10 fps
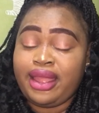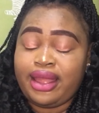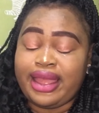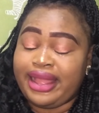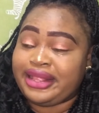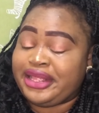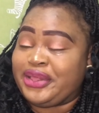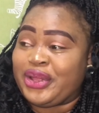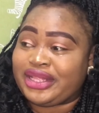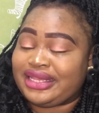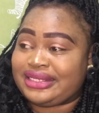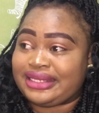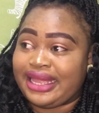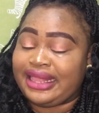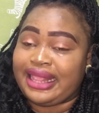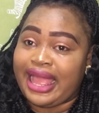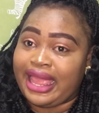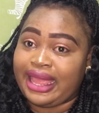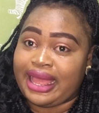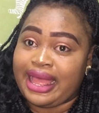And the doctor said like
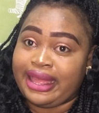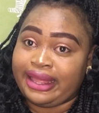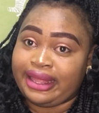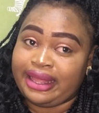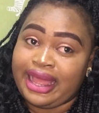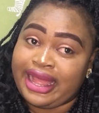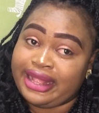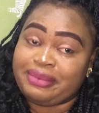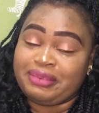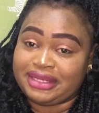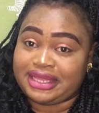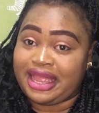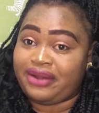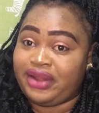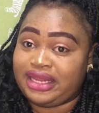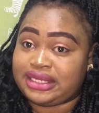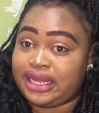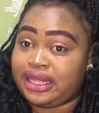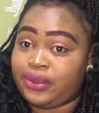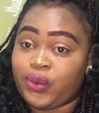I had a miscarriage and
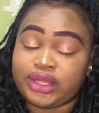it was